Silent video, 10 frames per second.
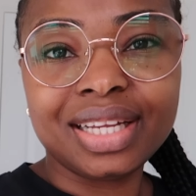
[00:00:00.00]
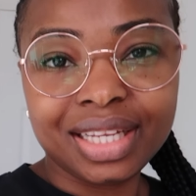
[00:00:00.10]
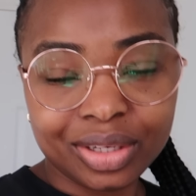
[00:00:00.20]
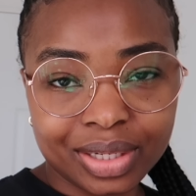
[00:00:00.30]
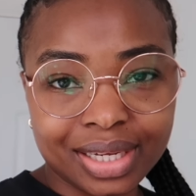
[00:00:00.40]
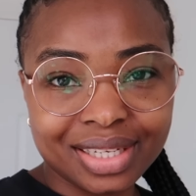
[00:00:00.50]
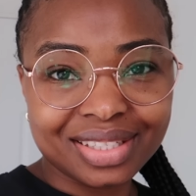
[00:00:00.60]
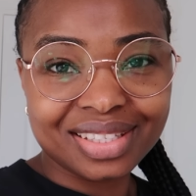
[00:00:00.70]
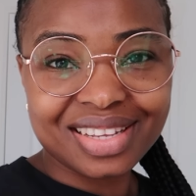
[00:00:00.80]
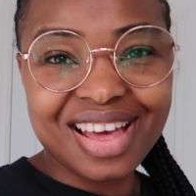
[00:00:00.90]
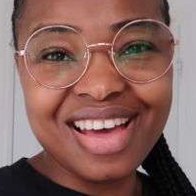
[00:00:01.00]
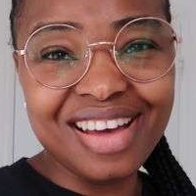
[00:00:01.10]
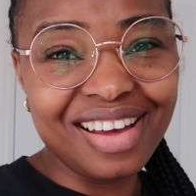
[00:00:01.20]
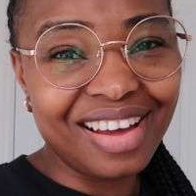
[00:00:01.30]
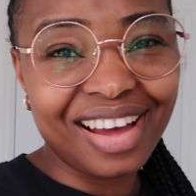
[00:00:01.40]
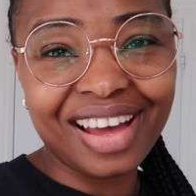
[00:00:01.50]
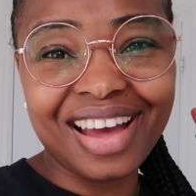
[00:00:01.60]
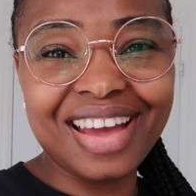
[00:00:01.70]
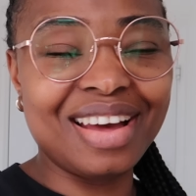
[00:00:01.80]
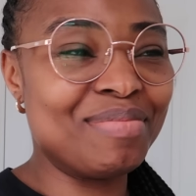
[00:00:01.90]
Hello, guys.
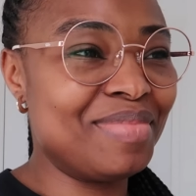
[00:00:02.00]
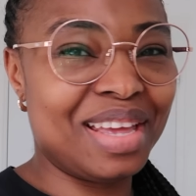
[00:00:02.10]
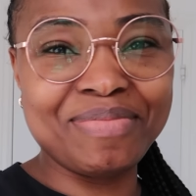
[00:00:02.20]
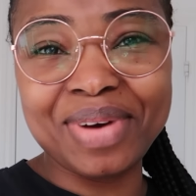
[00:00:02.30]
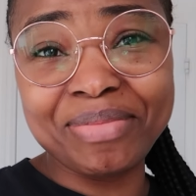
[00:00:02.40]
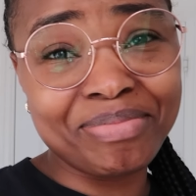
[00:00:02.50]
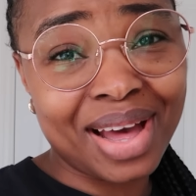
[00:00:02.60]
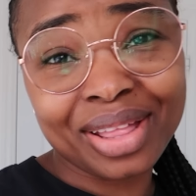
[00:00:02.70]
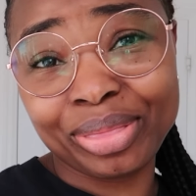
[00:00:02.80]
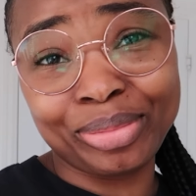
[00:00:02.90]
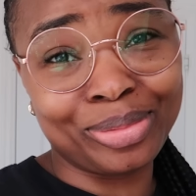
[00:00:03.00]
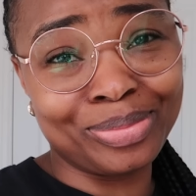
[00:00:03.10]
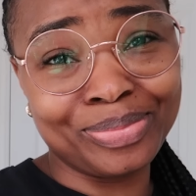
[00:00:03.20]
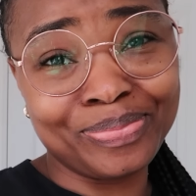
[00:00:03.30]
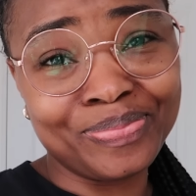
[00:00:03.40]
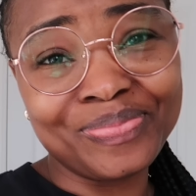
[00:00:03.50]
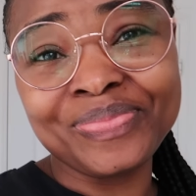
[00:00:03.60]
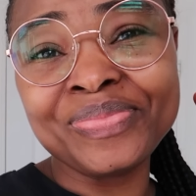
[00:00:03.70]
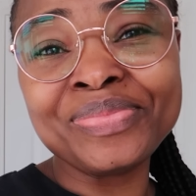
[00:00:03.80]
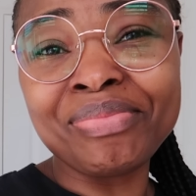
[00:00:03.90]
I am in my bathroom,
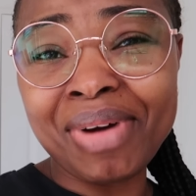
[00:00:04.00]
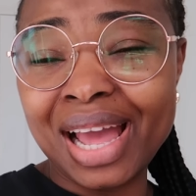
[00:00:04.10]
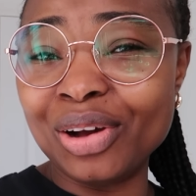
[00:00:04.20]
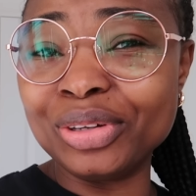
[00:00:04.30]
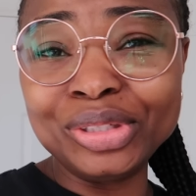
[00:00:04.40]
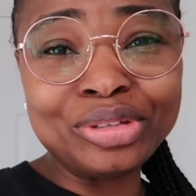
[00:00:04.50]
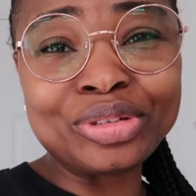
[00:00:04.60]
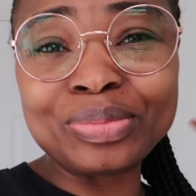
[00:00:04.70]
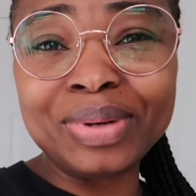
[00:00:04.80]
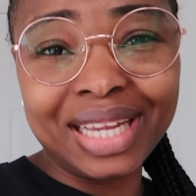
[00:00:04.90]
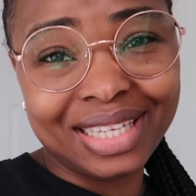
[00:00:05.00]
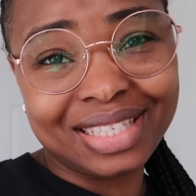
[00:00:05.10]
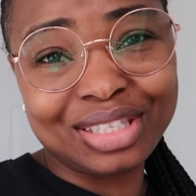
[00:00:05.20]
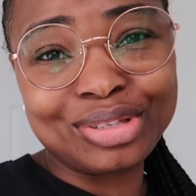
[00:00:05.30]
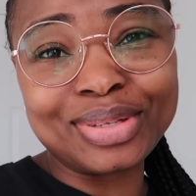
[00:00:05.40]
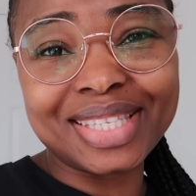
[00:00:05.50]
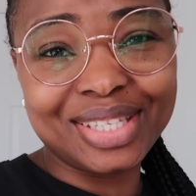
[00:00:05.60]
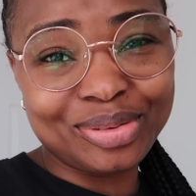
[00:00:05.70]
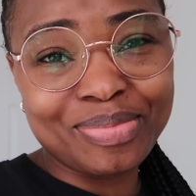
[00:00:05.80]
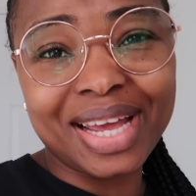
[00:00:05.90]
my unusual place
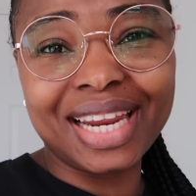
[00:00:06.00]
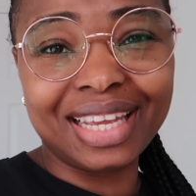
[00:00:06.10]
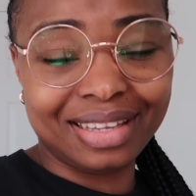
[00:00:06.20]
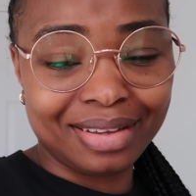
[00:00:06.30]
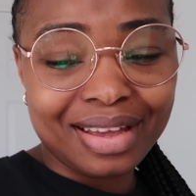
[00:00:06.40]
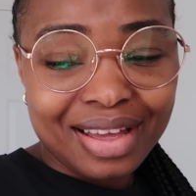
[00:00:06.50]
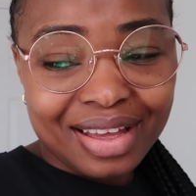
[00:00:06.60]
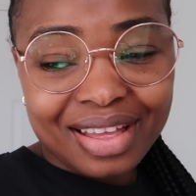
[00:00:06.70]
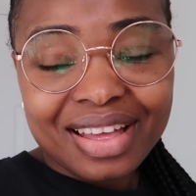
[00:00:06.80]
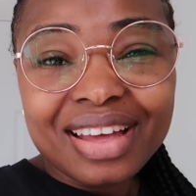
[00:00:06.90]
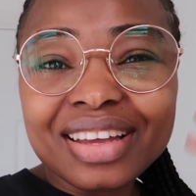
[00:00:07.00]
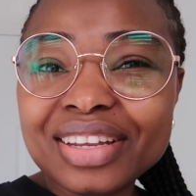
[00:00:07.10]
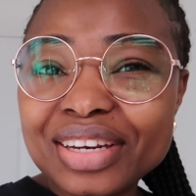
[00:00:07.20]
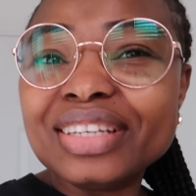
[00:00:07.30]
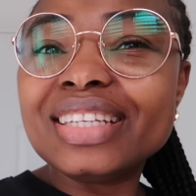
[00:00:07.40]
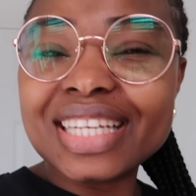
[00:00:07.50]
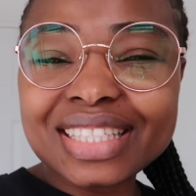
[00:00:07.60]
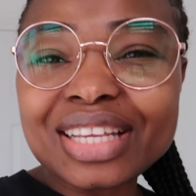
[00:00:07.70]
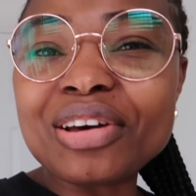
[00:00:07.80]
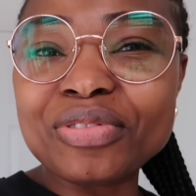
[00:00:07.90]
to do my, like,
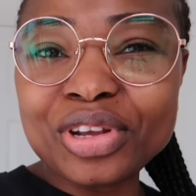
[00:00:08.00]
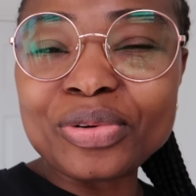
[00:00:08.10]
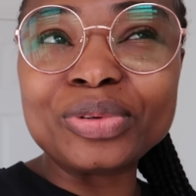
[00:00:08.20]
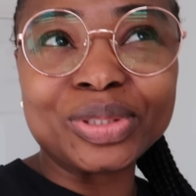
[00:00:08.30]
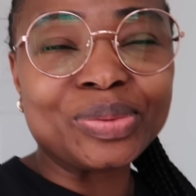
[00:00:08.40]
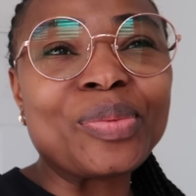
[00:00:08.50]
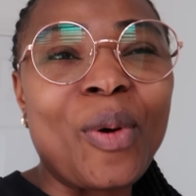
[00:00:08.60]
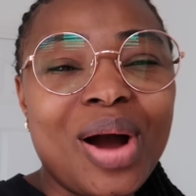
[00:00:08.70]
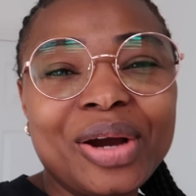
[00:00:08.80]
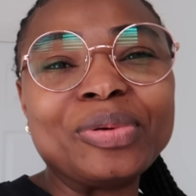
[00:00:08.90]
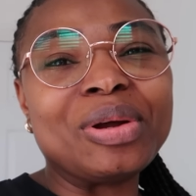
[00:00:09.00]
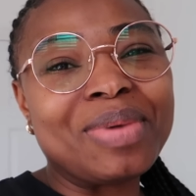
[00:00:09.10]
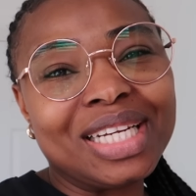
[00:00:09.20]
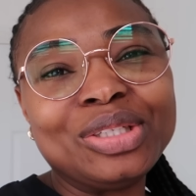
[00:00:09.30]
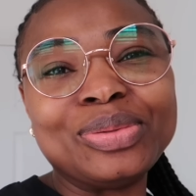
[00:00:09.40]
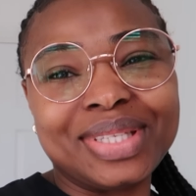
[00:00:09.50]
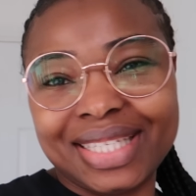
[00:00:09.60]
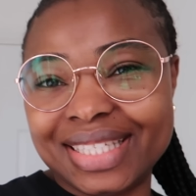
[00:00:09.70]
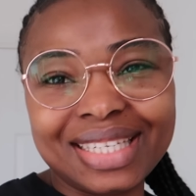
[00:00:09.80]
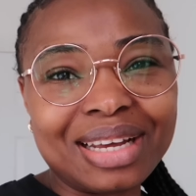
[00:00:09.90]
this sort of video was what I would normally do
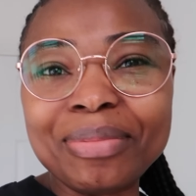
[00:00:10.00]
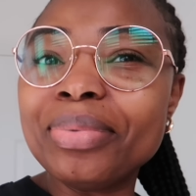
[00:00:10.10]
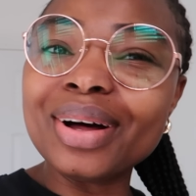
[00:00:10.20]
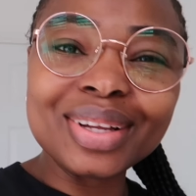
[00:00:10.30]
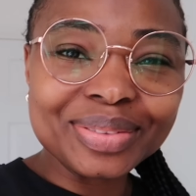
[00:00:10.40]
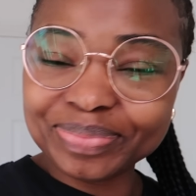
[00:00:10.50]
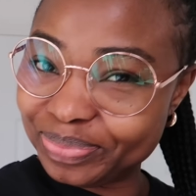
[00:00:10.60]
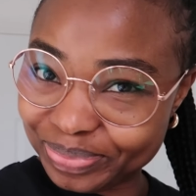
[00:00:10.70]
sitting down, but